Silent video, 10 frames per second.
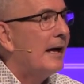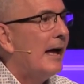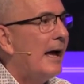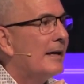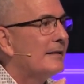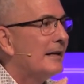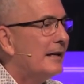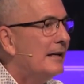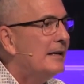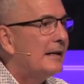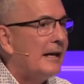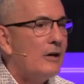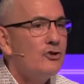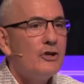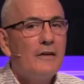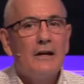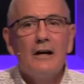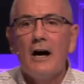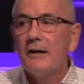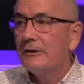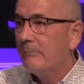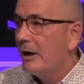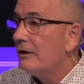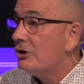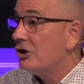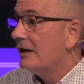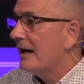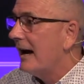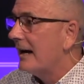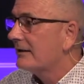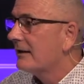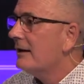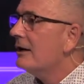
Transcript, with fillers: as an indication that God is punishing us.